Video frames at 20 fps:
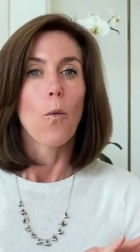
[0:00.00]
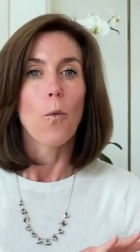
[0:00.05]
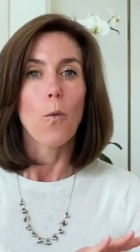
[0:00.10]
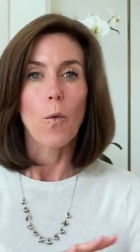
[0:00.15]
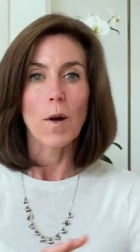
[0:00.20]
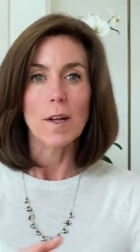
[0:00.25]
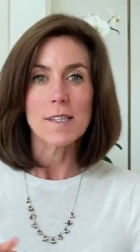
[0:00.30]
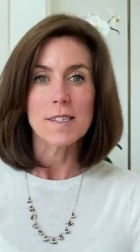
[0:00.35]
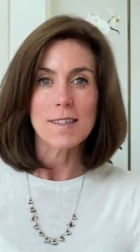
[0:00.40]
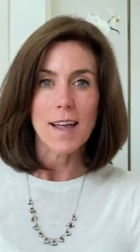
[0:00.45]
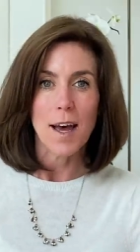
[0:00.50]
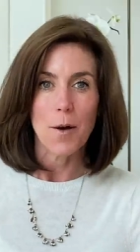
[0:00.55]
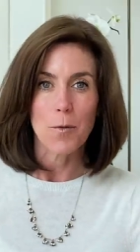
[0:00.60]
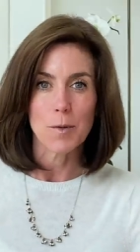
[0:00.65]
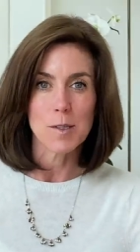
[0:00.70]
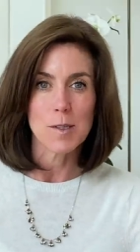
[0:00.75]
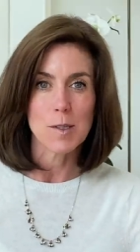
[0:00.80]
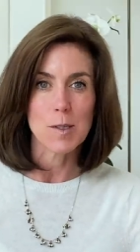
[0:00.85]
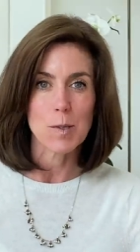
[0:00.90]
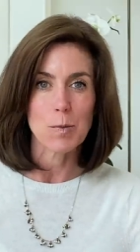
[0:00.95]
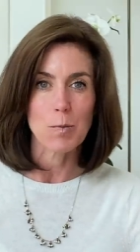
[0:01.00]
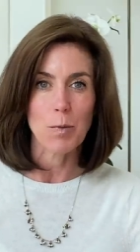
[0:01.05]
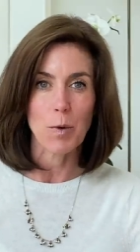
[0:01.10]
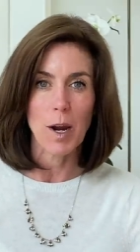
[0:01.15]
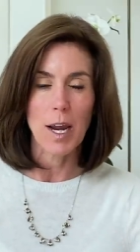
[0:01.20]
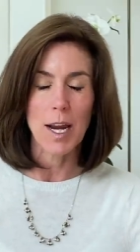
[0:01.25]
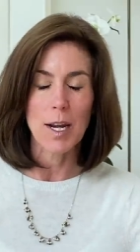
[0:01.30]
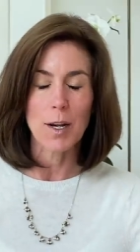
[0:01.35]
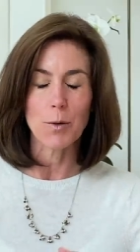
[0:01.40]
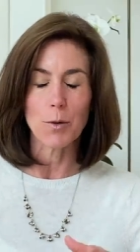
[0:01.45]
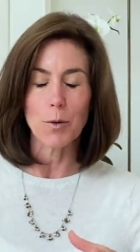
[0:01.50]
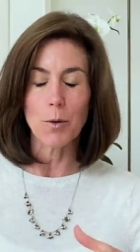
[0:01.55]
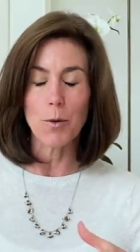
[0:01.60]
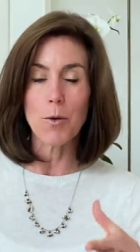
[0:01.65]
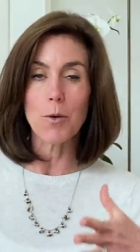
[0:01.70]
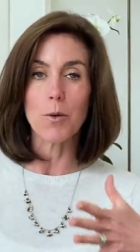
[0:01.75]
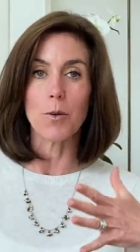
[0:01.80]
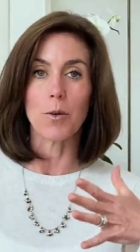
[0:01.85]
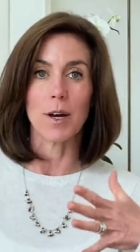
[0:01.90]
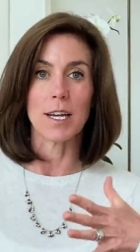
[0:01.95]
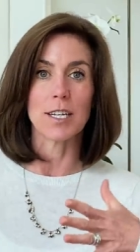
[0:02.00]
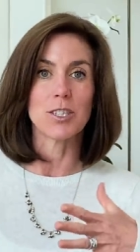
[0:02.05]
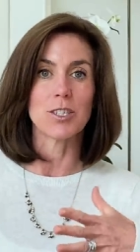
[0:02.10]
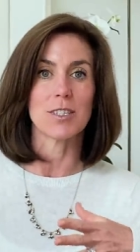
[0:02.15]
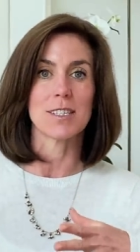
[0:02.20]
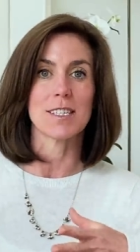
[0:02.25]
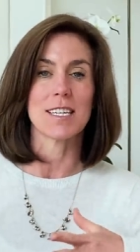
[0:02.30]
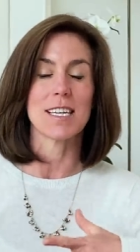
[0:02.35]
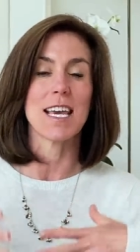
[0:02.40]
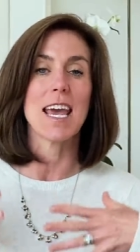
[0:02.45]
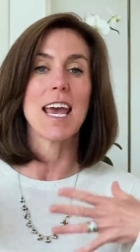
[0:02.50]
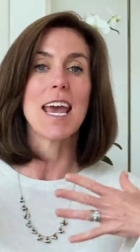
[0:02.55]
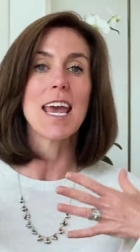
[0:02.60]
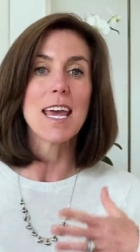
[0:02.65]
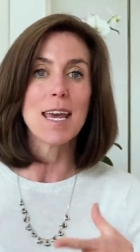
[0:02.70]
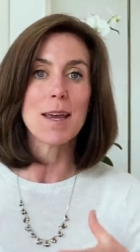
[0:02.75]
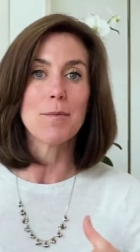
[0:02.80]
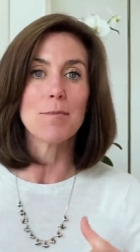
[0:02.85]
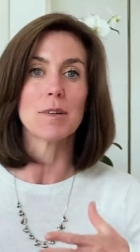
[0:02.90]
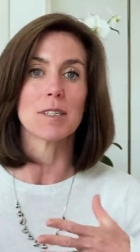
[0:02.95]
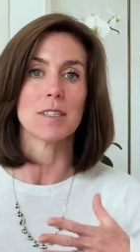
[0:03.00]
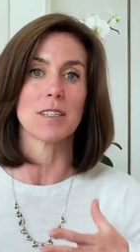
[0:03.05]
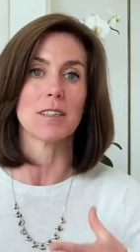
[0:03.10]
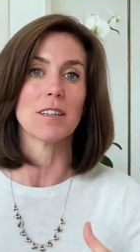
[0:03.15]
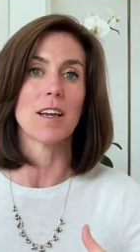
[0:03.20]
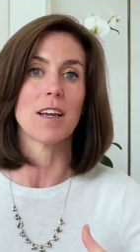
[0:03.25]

Once that was sprayed, oh, it just came to